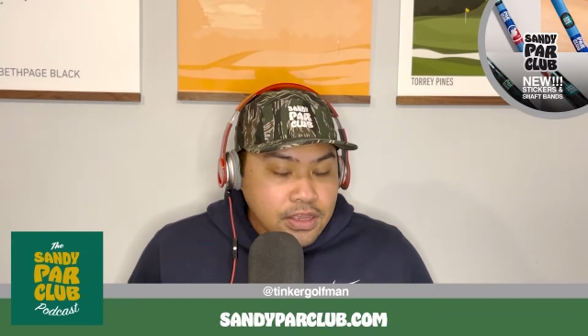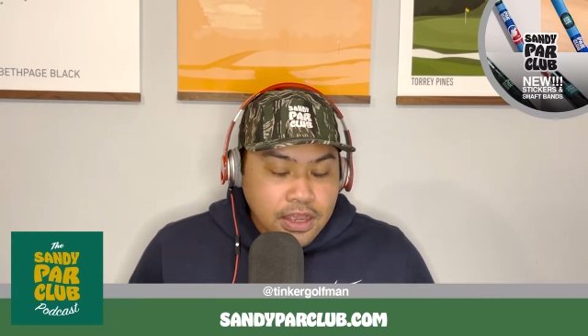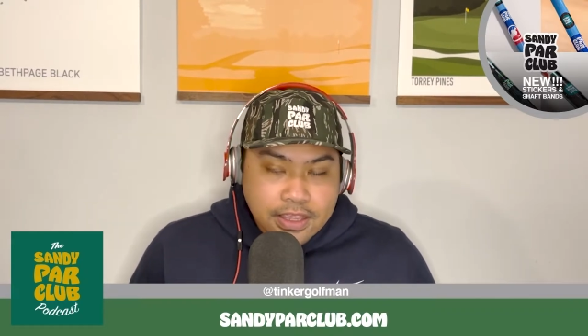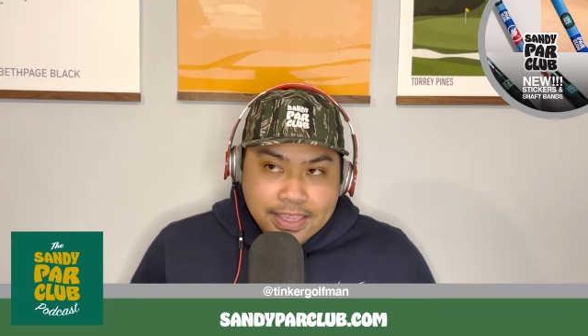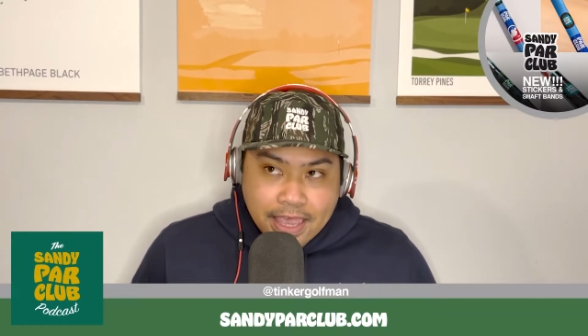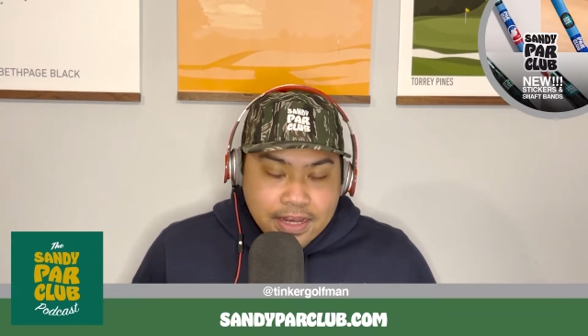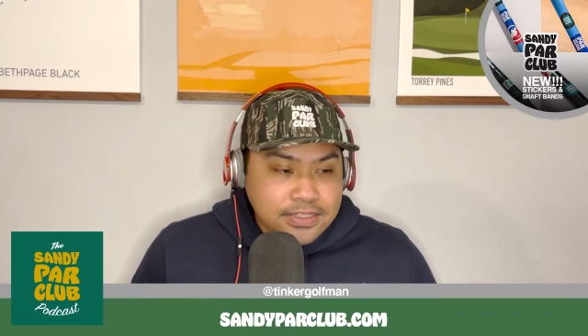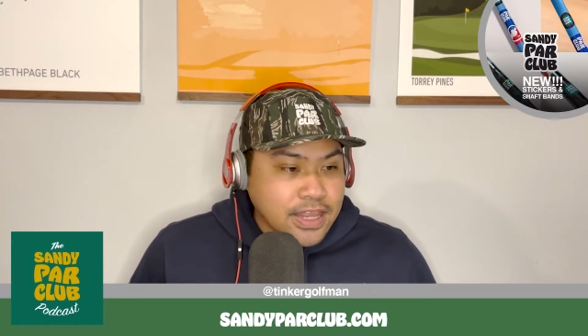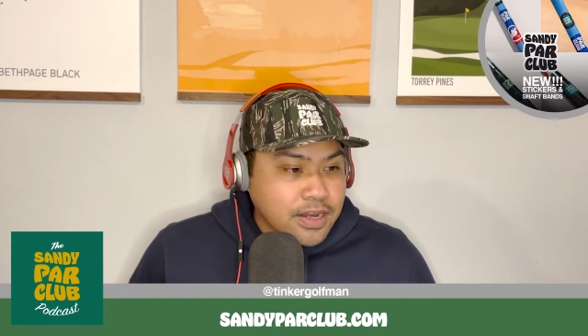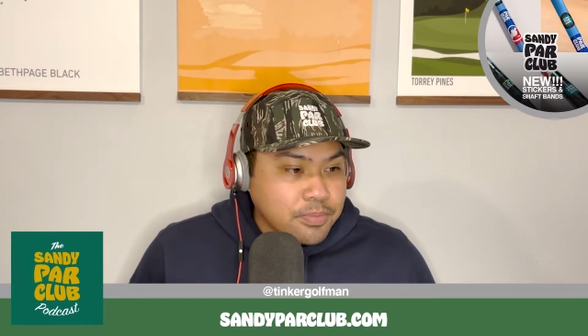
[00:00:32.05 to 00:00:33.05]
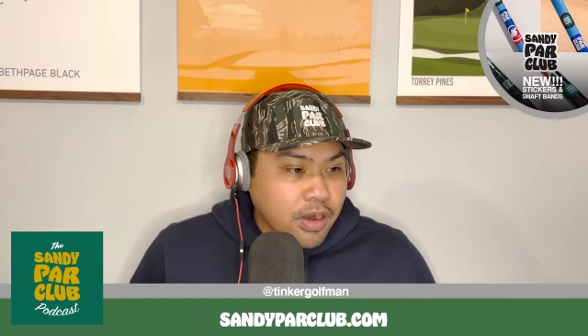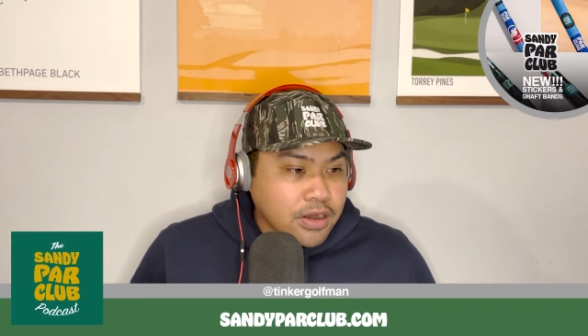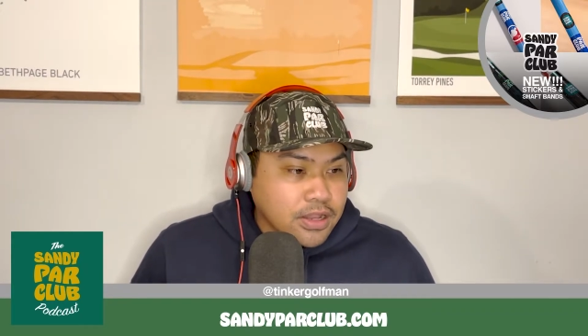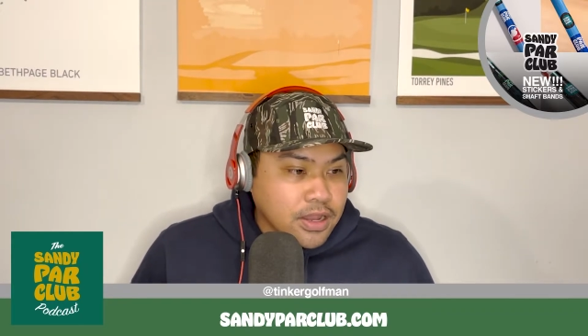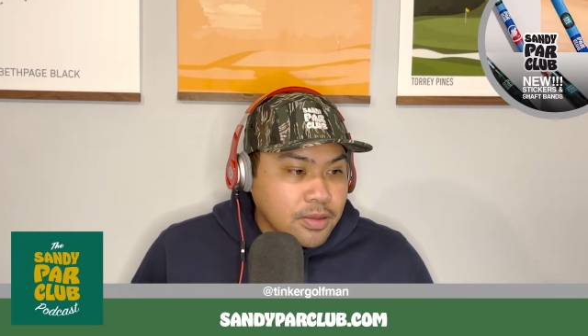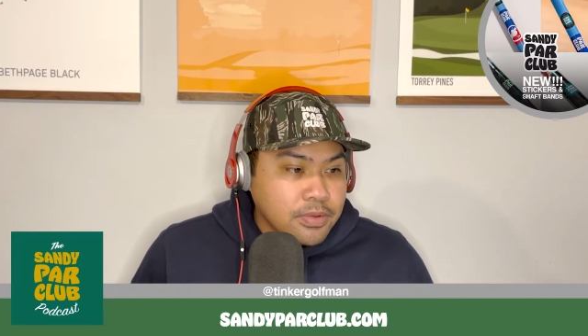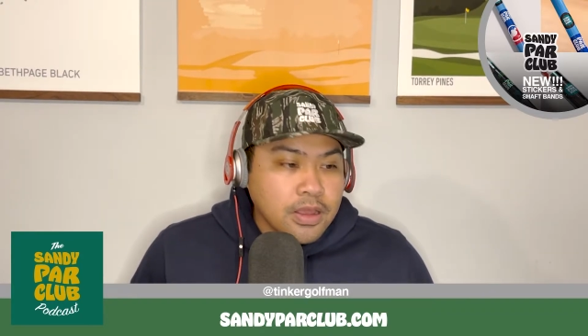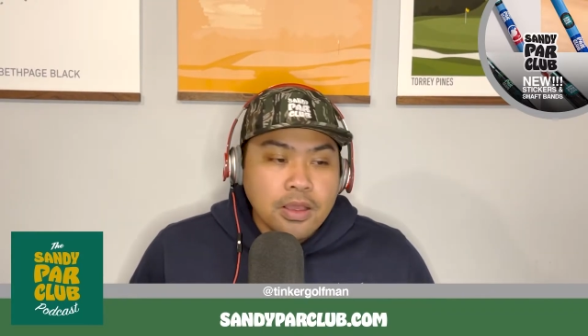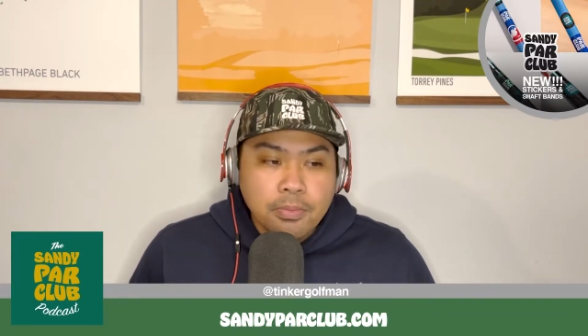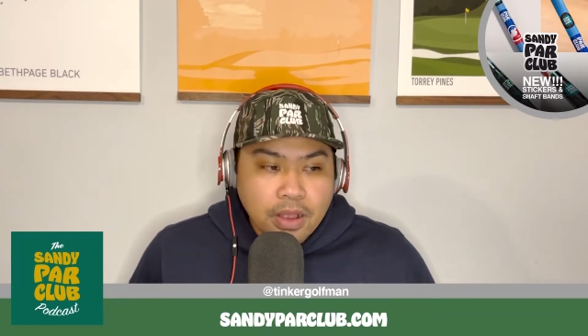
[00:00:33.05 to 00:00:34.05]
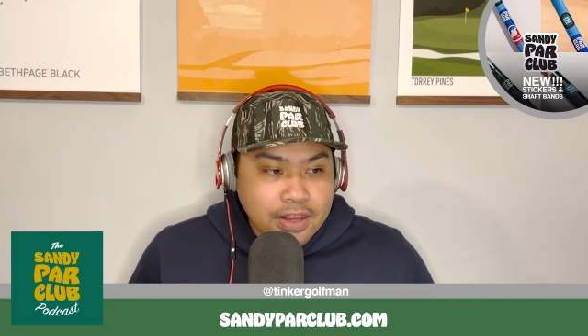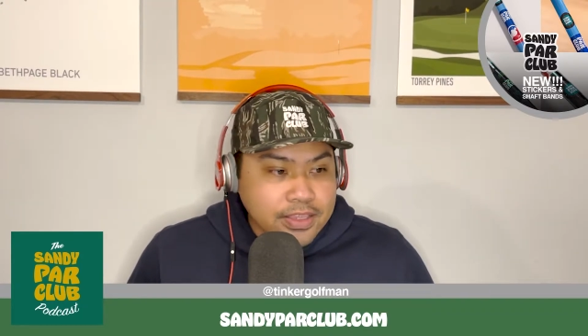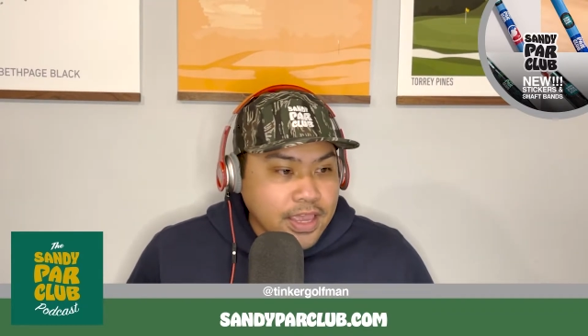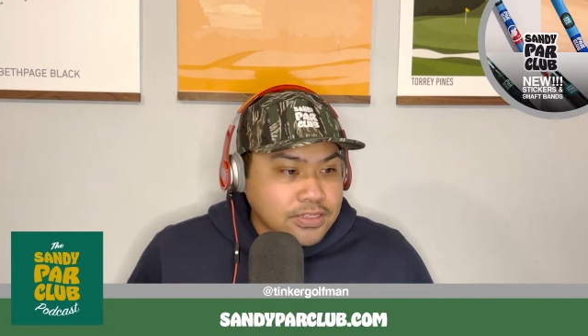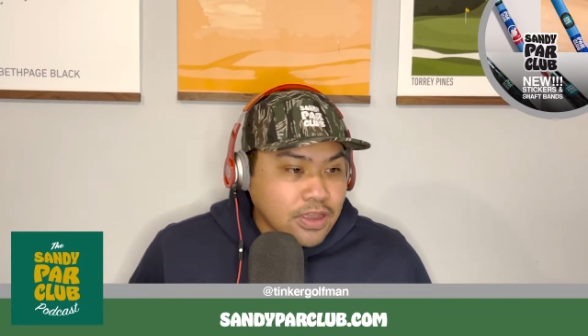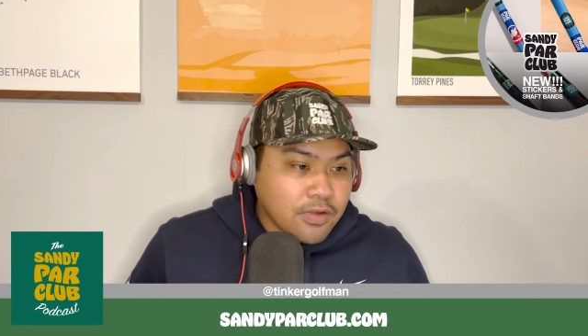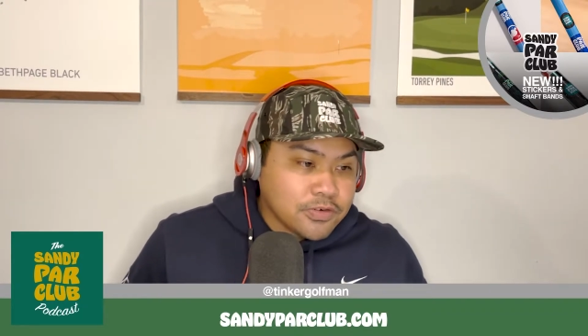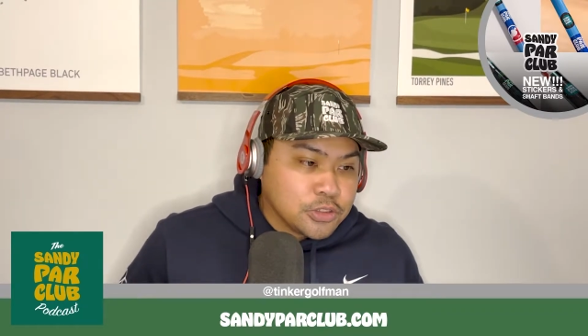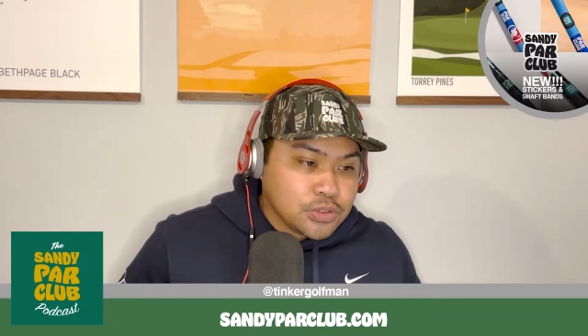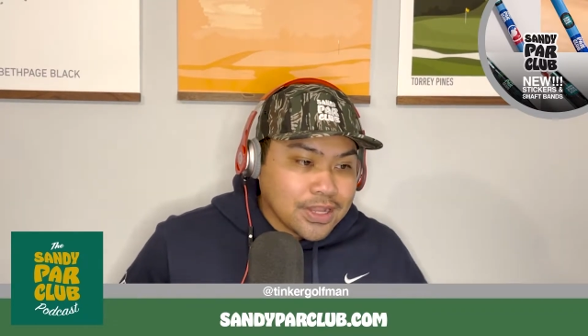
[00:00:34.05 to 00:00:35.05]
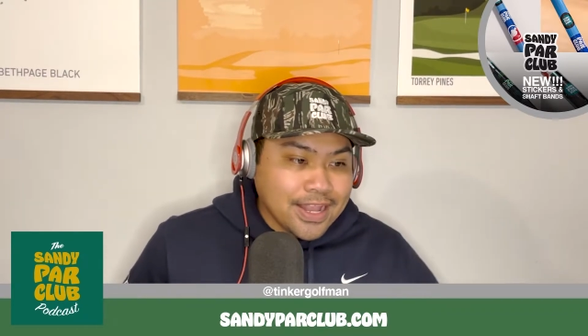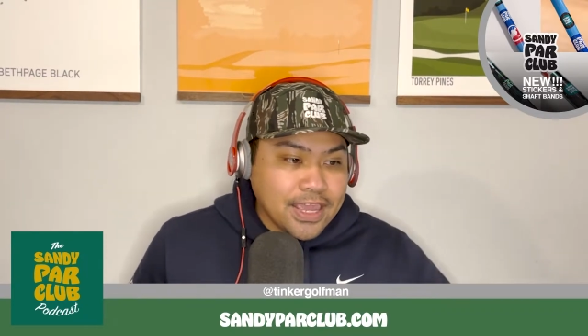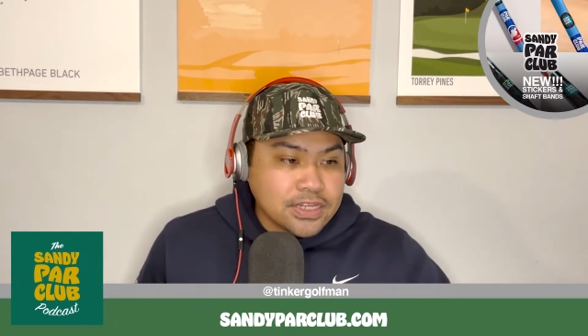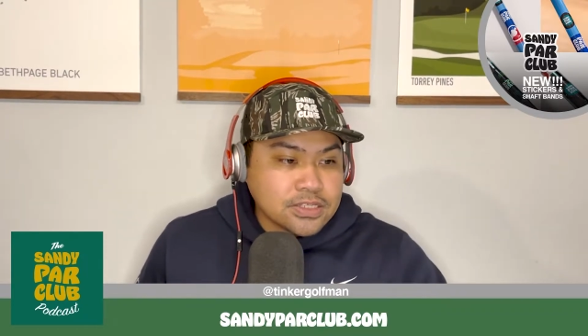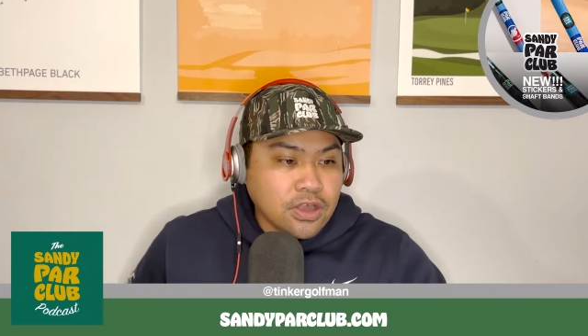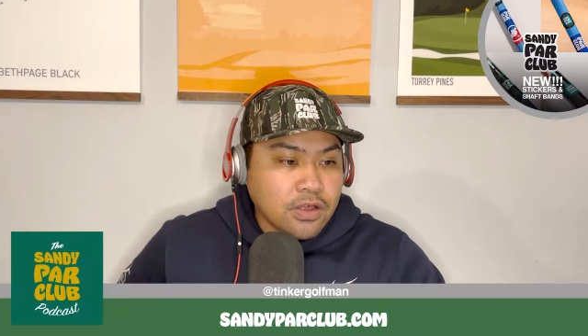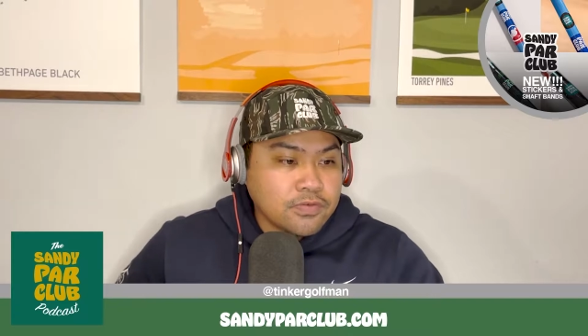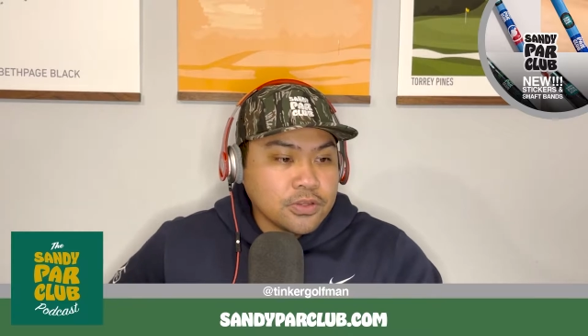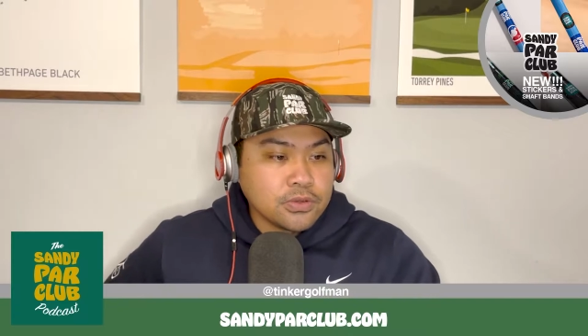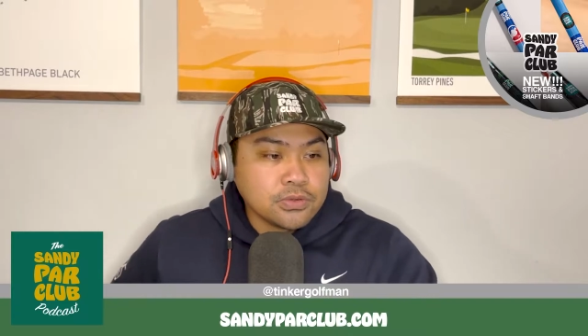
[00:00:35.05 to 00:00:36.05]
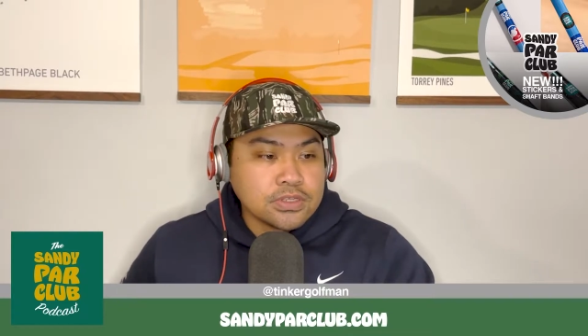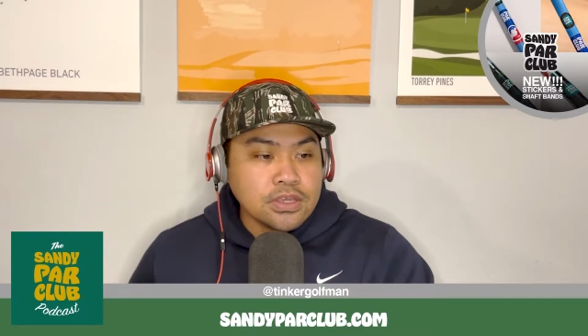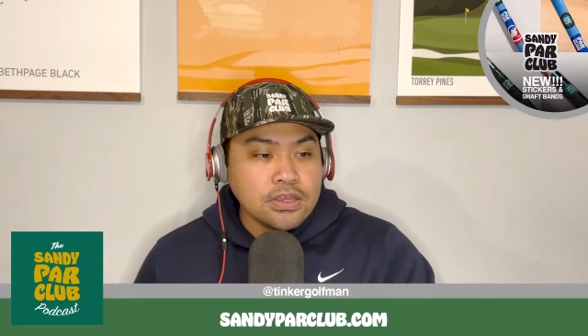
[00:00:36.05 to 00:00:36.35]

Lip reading: Again, Sandy Par Club podcast offers you the latest golf news,